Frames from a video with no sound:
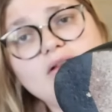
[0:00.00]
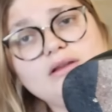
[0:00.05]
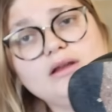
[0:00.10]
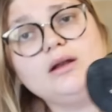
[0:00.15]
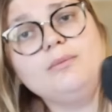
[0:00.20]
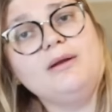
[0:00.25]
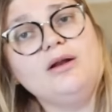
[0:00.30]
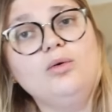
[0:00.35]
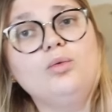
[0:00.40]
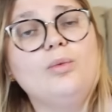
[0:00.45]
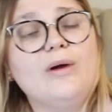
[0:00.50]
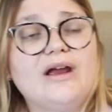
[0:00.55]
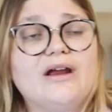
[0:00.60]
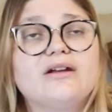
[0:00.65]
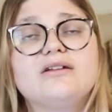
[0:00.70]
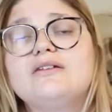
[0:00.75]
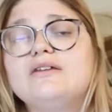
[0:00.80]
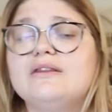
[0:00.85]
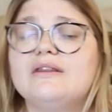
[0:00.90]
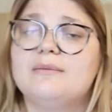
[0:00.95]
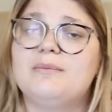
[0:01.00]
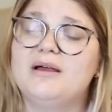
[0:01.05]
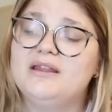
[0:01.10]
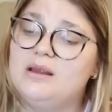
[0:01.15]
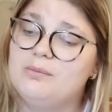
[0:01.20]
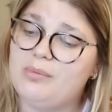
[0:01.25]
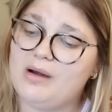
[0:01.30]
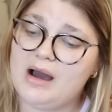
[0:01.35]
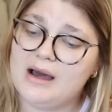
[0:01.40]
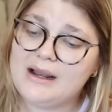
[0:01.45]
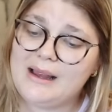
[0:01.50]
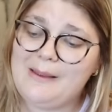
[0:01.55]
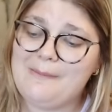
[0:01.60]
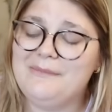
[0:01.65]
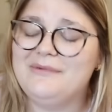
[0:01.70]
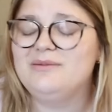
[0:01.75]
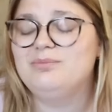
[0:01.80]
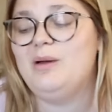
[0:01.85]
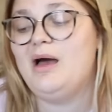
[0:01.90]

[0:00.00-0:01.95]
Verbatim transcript: a little bit of wear to them on the bottoms,